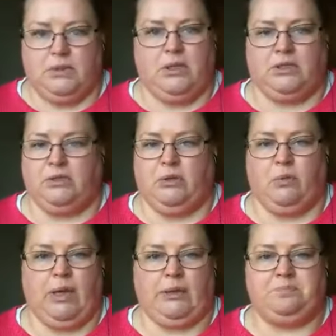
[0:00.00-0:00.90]
They're
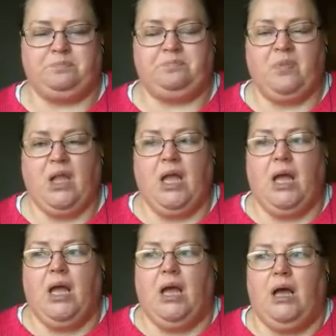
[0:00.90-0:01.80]
doing well.
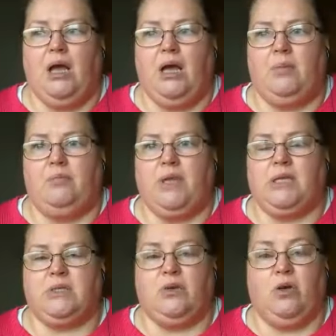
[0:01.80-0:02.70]

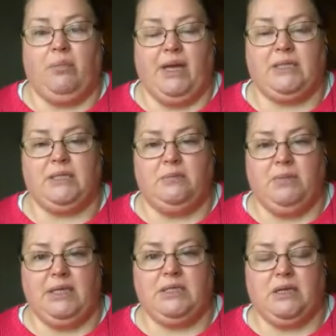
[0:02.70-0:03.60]
So going back to the
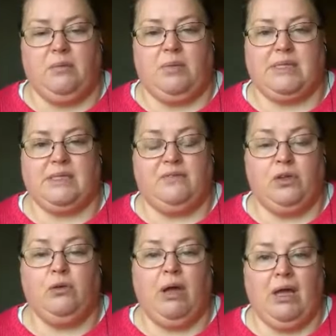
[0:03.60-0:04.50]
me time list, if
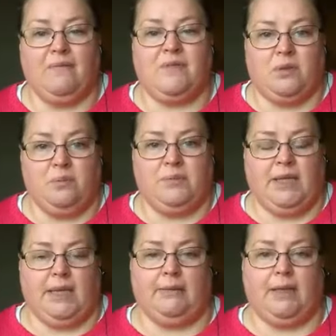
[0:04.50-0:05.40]
you have
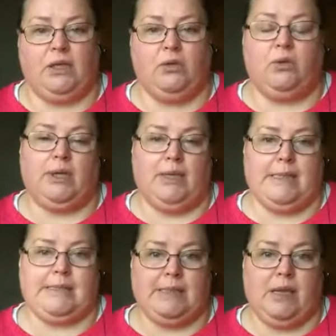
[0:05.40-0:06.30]
something that you can
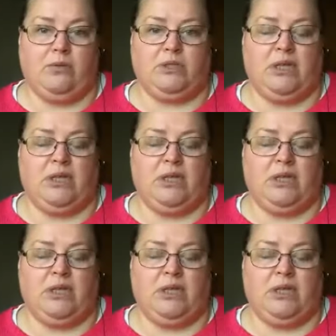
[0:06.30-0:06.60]
list out,